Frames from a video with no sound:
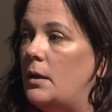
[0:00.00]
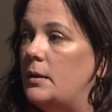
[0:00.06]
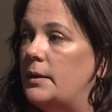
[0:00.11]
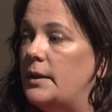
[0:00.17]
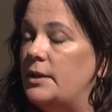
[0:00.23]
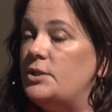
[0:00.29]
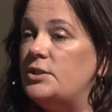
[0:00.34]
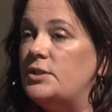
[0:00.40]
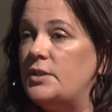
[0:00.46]

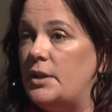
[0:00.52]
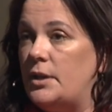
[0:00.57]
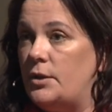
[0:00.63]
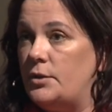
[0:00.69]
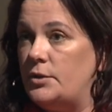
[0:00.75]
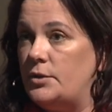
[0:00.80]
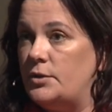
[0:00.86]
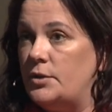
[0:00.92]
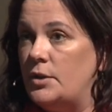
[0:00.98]

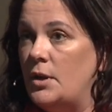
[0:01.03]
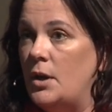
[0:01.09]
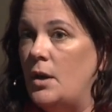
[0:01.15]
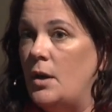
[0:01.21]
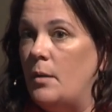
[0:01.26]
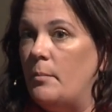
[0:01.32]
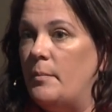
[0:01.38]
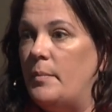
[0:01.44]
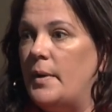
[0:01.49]
legislators,
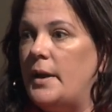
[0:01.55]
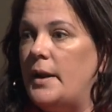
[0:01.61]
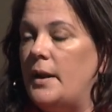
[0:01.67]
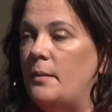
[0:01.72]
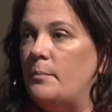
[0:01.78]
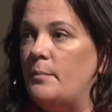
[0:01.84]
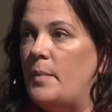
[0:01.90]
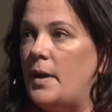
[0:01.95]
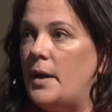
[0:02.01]

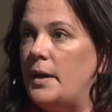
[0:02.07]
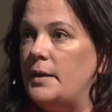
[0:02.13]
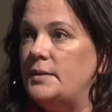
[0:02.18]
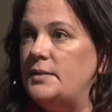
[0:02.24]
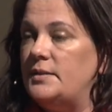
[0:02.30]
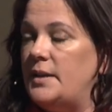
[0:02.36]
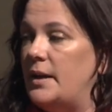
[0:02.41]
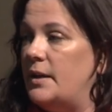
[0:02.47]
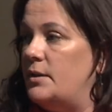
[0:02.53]
but by
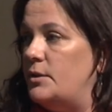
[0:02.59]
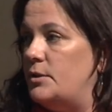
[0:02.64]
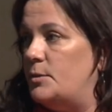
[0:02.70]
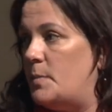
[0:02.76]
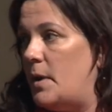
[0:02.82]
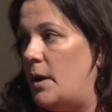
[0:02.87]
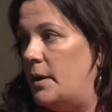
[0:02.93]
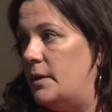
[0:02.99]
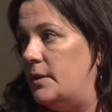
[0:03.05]
standards
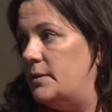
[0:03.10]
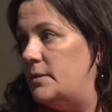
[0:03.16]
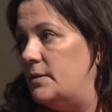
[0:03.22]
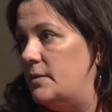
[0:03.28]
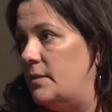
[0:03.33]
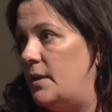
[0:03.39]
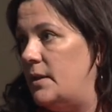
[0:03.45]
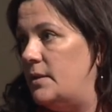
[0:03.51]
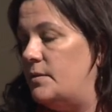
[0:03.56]
bodies.
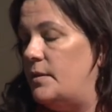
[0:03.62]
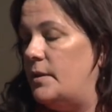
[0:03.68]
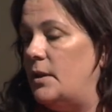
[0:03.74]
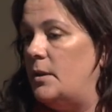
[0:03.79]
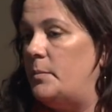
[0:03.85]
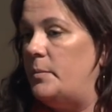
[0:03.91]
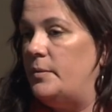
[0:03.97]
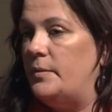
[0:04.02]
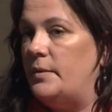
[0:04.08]
They
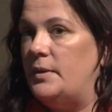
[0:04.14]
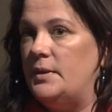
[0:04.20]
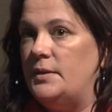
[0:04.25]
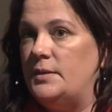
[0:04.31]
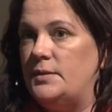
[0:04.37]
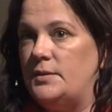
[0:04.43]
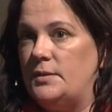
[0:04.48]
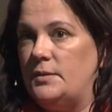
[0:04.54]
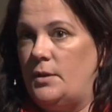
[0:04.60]
develop
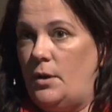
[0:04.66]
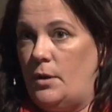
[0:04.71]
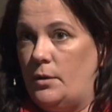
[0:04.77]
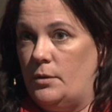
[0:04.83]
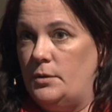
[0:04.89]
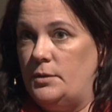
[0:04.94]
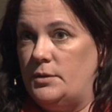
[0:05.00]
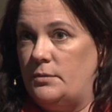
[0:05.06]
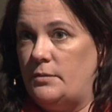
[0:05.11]
these
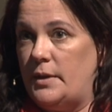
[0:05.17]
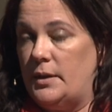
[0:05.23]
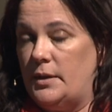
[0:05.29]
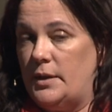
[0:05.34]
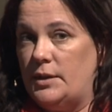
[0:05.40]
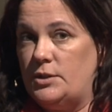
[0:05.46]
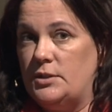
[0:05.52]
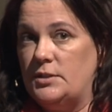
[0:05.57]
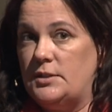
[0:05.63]
codes and
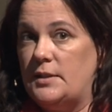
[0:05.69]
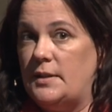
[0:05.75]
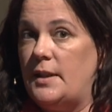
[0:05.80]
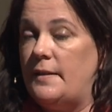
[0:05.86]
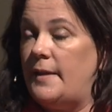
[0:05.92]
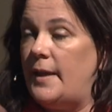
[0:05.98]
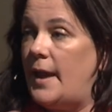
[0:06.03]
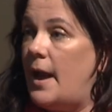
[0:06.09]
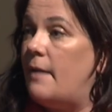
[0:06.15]
regulations, and
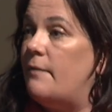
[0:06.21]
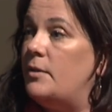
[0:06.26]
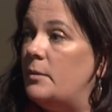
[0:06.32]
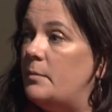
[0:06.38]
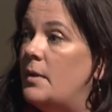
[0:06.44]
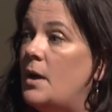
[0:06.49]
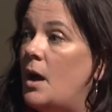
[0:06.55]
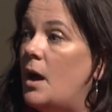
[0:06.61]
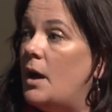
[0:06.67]
then they have them
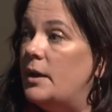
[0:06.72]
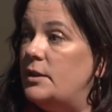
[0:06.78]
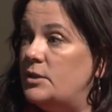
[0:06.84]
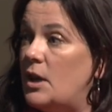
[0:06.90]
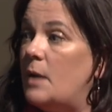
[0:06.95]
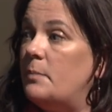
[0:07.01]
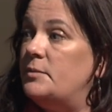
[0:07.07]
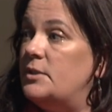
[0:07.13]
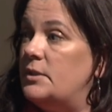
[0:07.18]

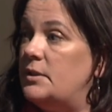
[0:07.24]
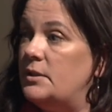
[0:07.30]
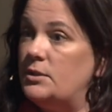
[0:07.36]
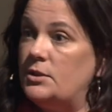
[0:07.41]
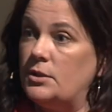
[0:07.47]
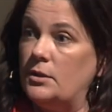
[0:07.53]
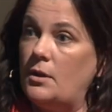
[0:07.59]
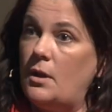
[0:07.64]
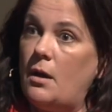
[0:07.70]
adopted
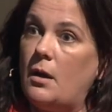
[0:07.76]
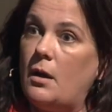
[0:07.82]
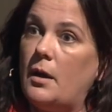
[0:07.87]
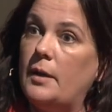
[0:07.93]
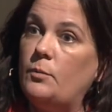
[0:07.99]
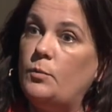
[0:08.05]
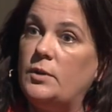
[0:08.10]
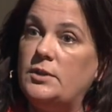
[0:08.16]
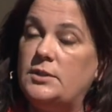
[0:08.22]
into law.
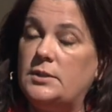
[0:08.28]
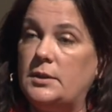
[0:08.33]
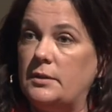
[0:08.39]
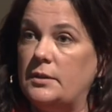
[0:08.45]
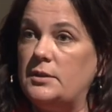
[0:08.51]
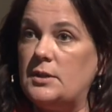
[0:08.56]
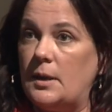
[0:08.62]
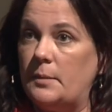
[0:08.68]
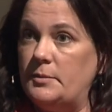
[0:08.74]
And once they're
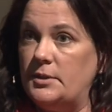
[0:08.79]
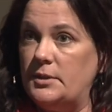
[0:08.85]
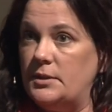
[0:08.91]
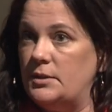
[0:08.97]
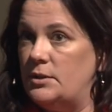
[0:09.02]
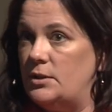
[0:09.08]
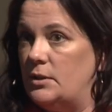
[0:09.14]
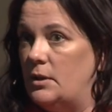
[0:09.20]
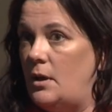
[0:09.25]
adopted
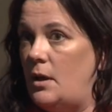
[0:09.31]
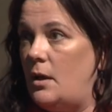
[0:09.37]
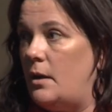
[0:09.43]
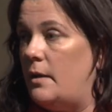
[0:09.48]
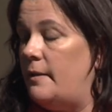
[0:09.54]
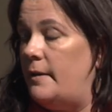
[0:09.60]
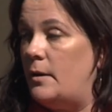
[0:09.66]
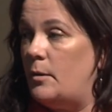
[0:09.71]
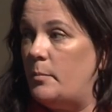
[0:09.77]
into law,
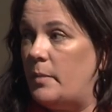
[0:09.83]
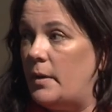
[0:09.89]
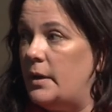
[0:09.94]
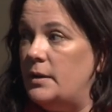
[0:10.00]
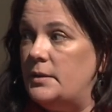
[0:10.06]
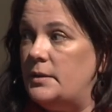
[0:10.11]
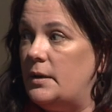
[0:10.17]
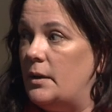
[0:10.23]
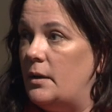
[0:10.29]
they're
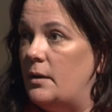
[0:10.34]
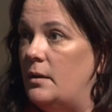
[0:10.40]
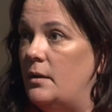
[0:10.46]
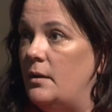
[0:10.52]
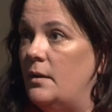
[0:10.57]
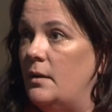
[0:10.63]
binding,